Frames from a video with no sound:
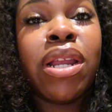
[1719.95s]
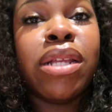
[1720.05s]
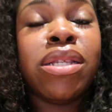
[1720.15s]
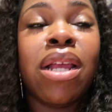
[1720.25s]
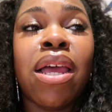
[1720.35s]

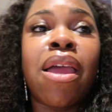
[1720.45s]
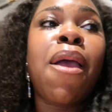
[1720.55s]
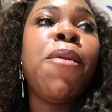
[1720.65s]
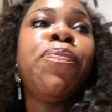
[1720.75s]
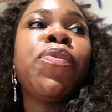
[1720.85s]
day today
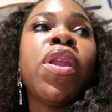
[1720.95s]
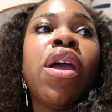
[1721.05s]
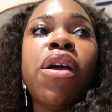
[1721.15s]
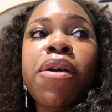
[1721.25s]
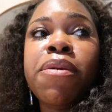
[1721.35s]

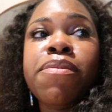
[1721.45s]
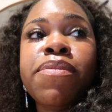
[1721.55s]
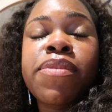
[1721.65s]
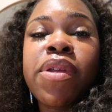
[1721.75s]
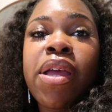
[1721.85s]
um,